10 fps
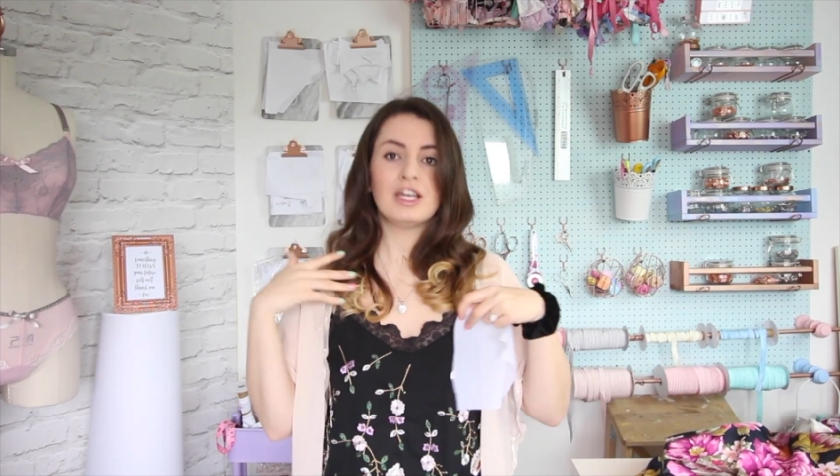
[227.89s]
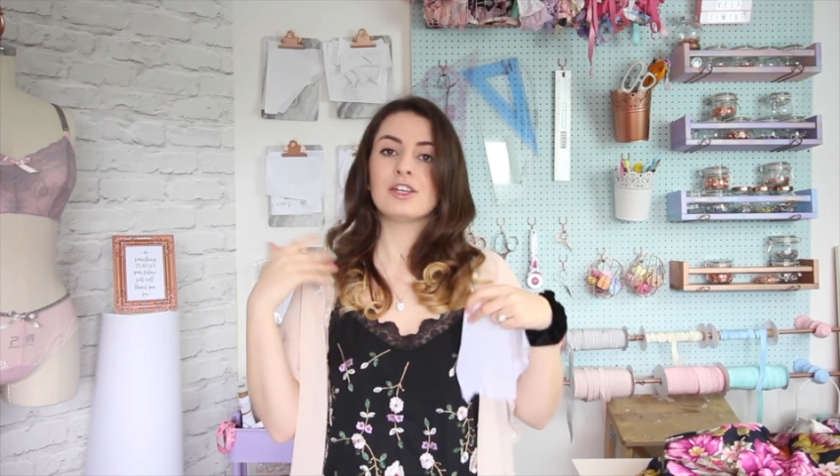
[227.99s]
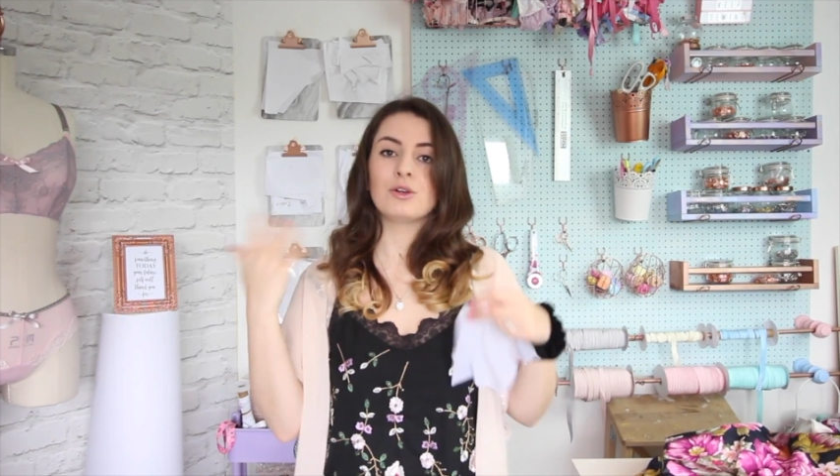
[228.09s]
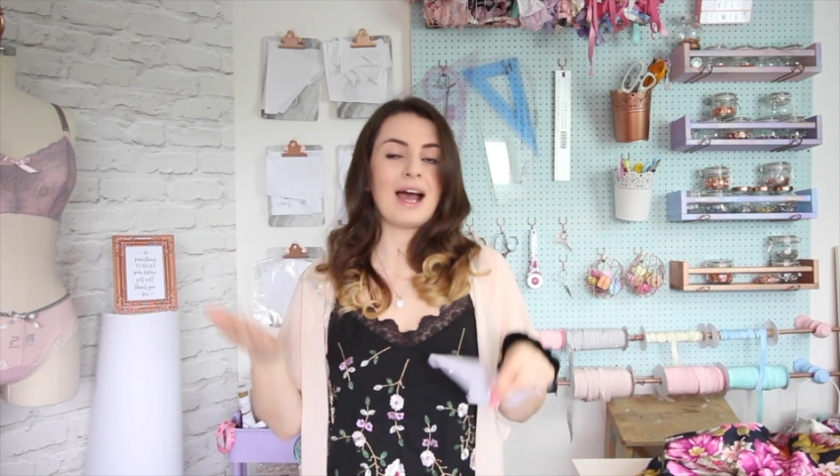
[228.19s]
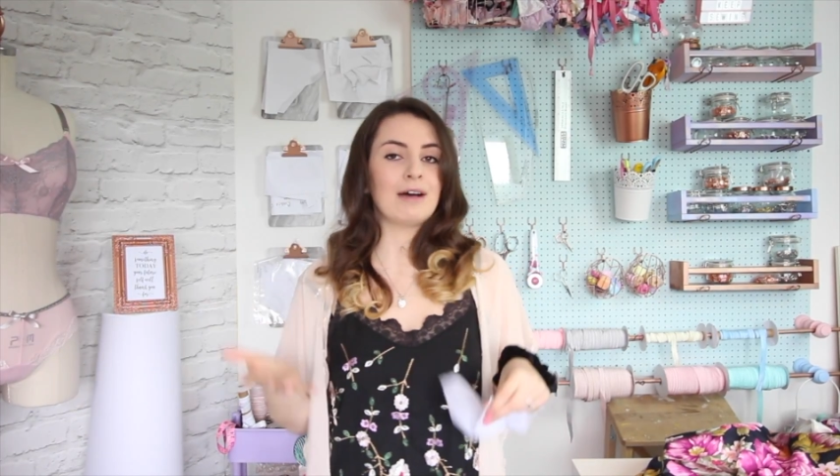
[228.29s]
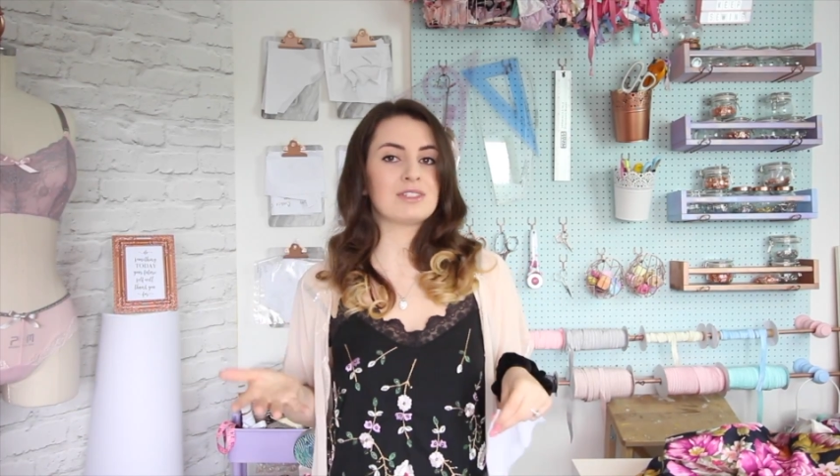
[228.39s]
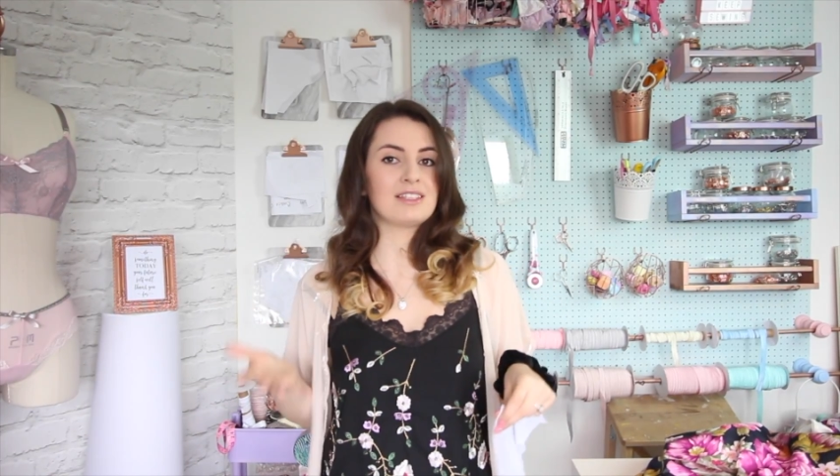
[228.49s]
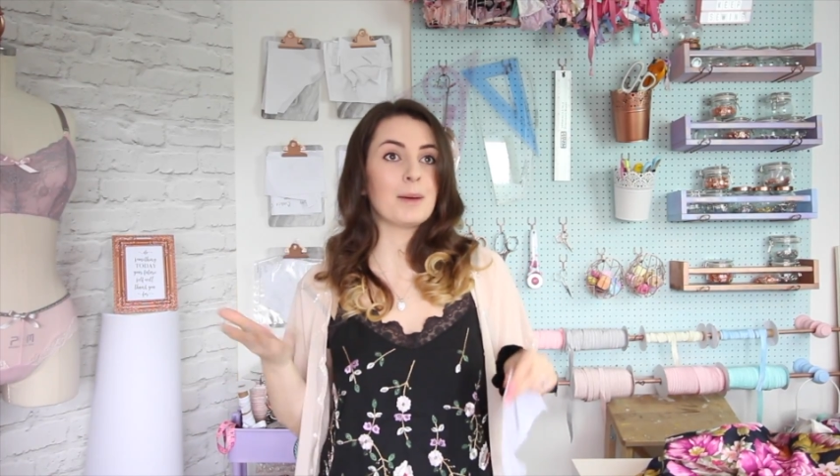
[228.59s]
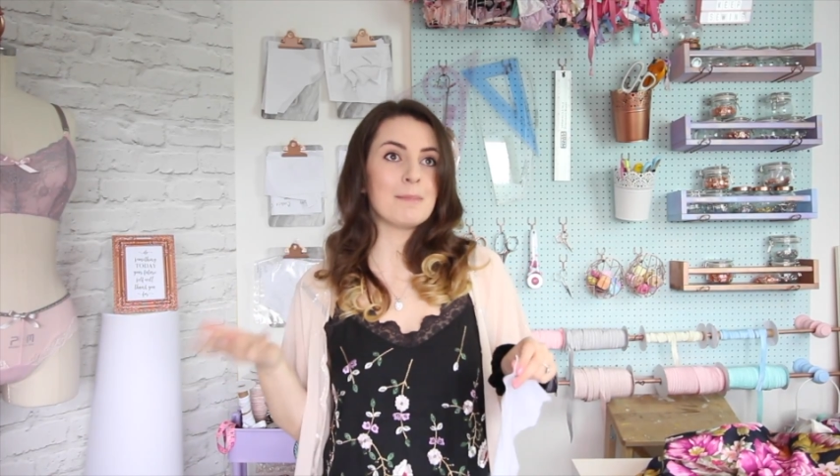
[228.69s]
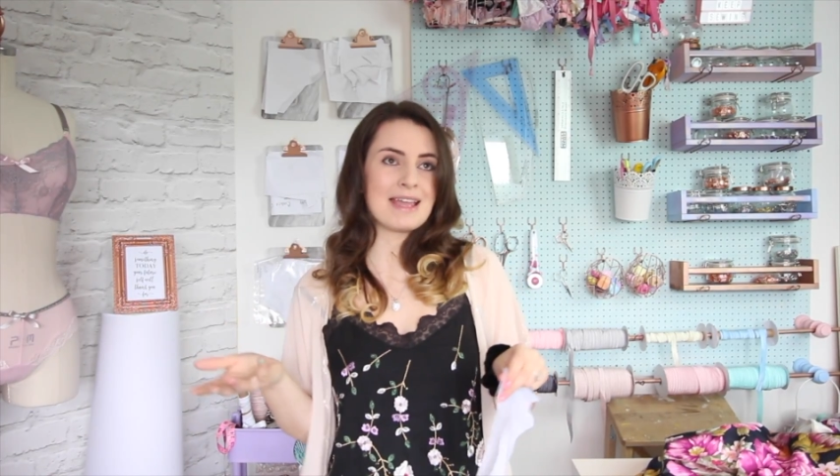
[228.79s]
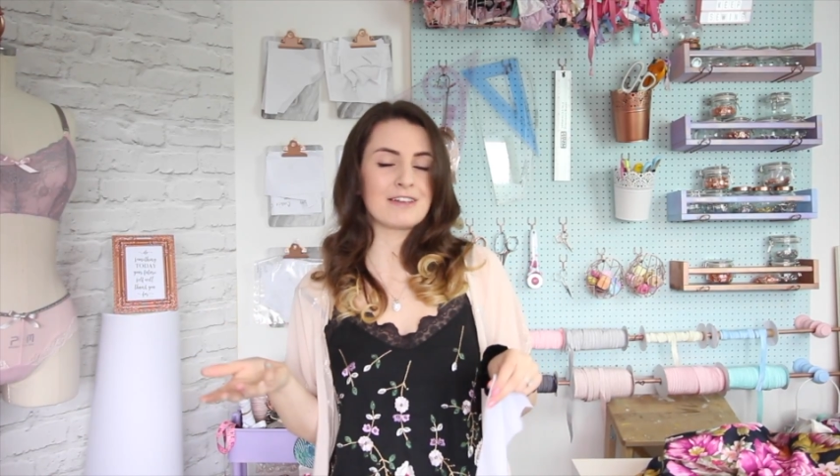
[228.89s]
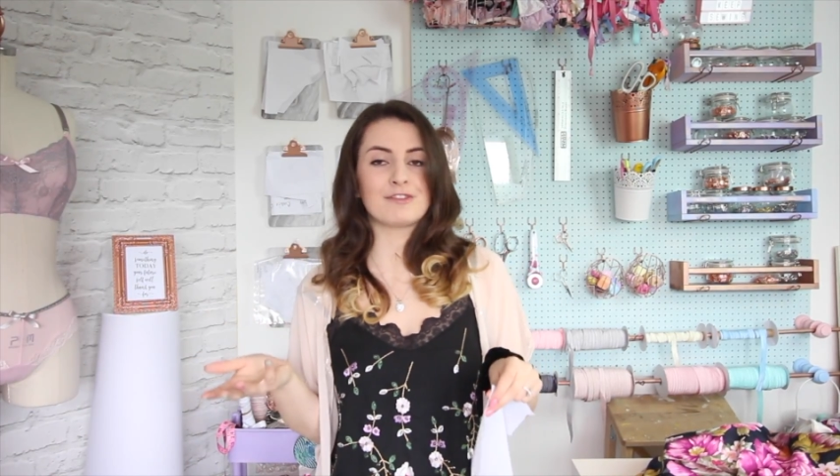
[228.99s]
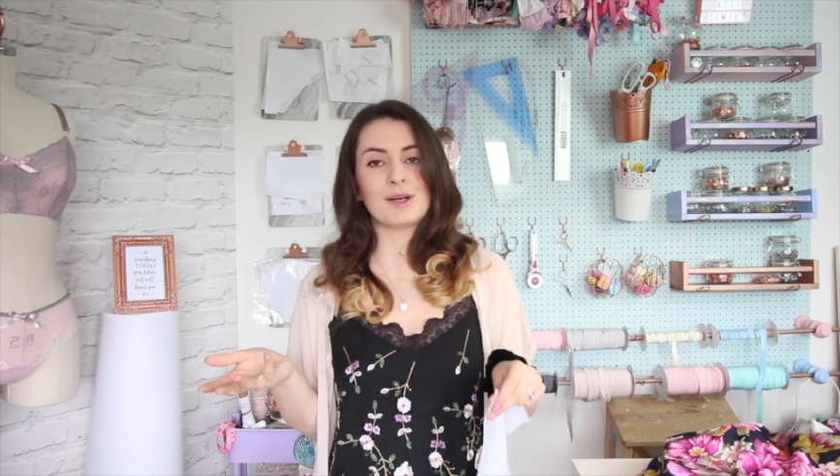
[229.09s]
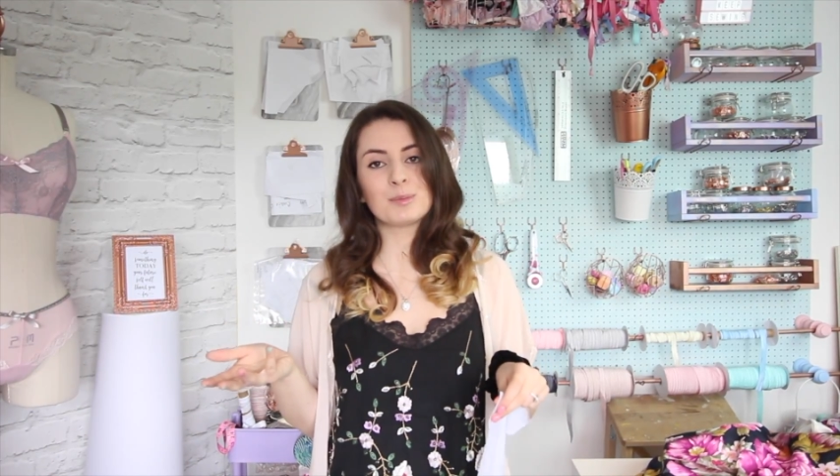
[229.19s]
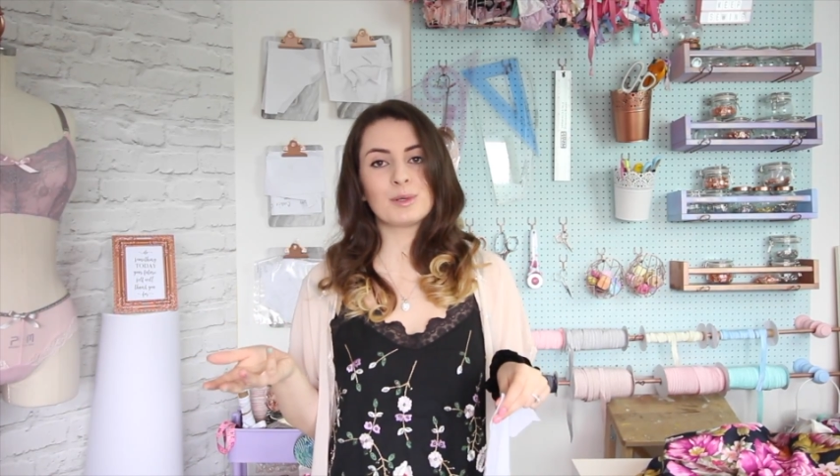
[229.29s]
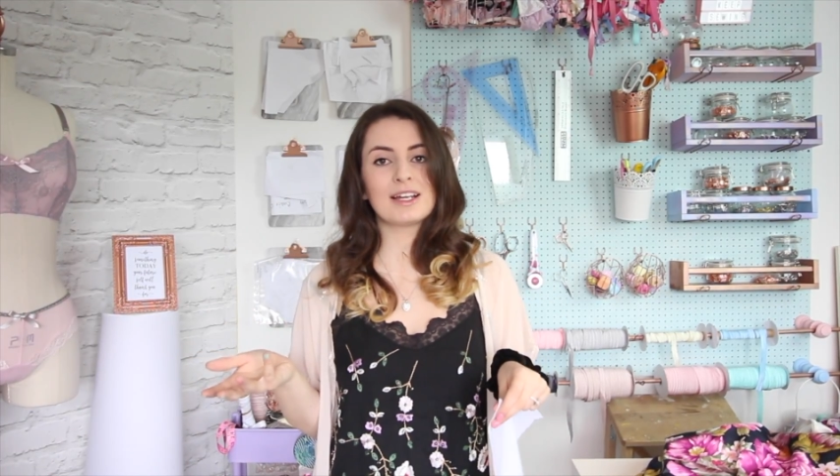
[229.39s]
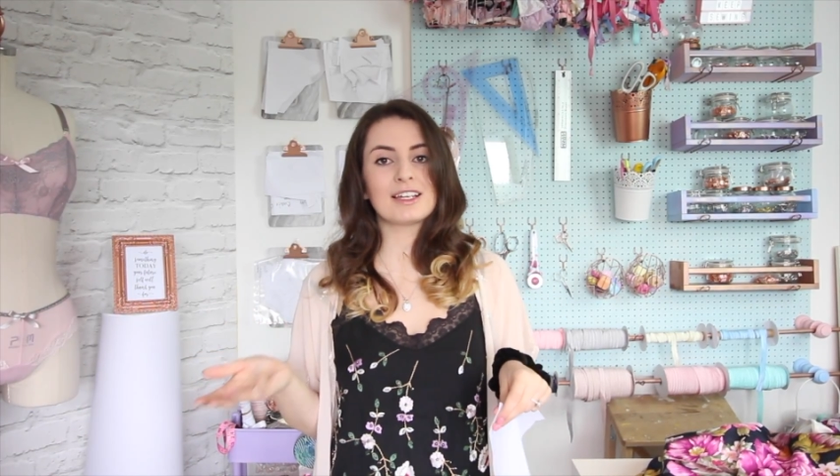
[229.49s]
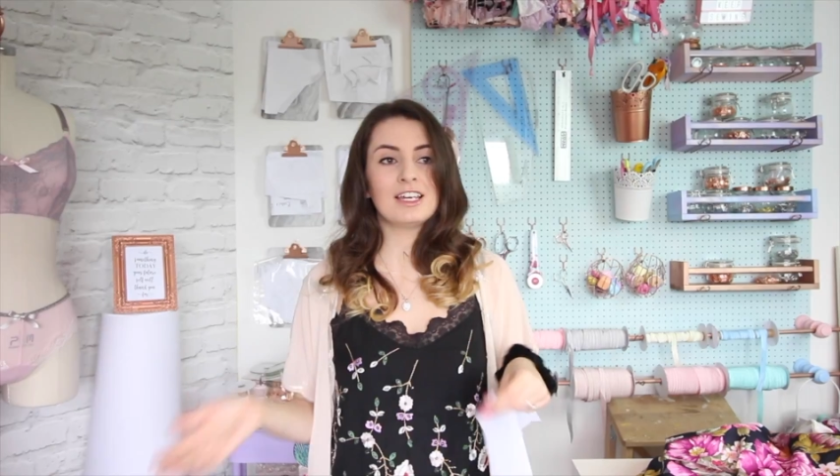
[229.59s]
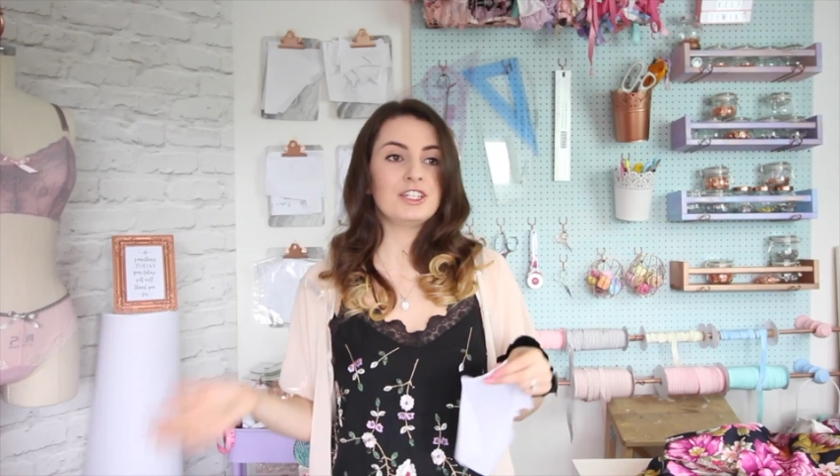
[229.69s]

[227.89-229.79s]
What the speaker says: your outer main fabric.